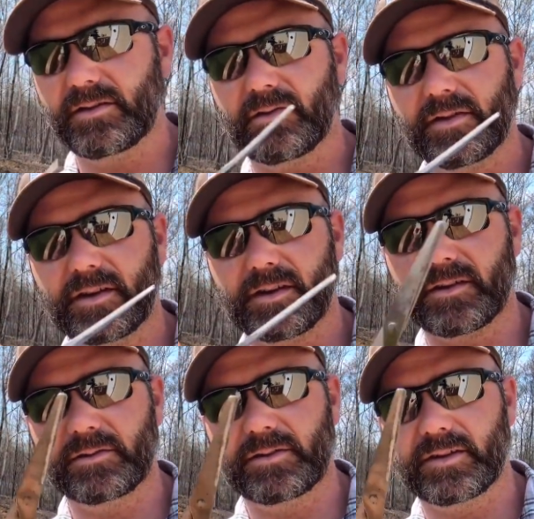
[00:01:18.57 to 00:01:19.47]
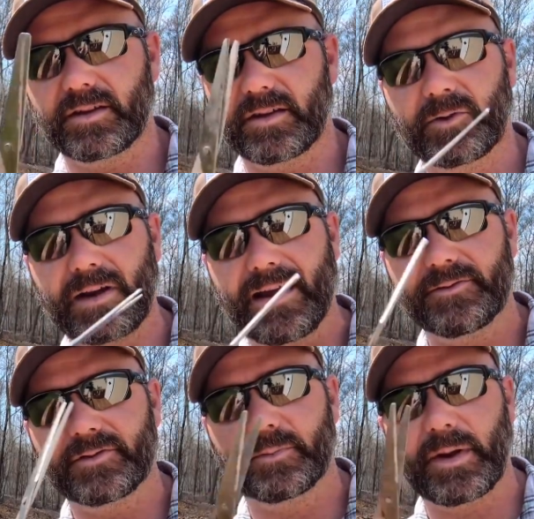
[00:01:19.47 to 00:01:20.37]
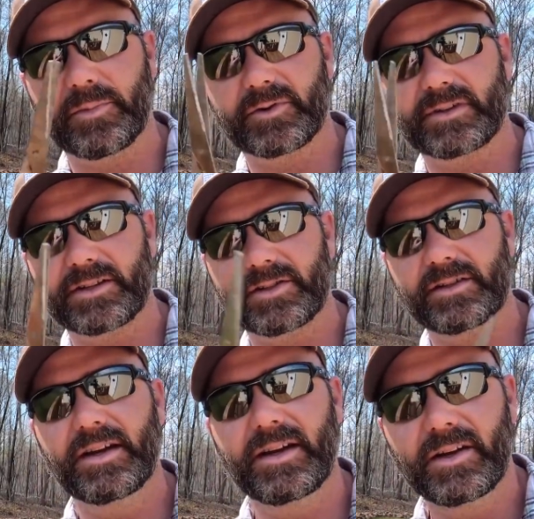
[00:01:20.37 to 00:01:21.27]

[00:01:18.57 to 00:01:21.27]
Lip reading: or you can go to the crafts or paper section